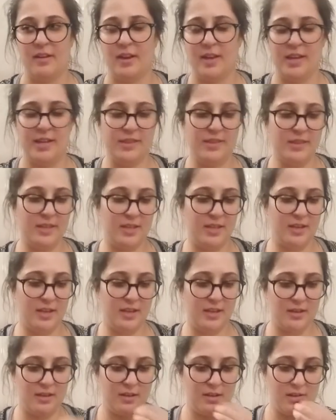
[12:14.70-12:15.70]
in
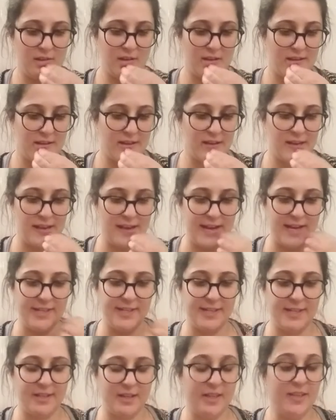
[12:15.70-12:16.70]
the
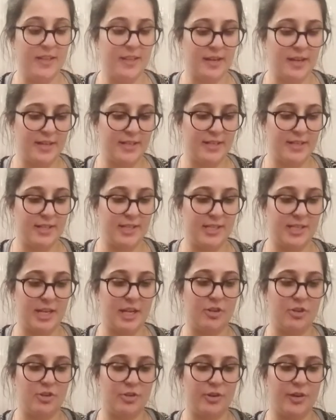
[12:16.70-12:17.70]
19th
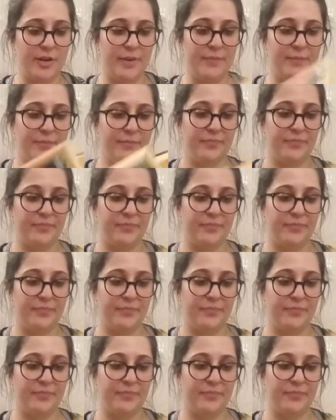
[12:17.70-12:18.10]
century.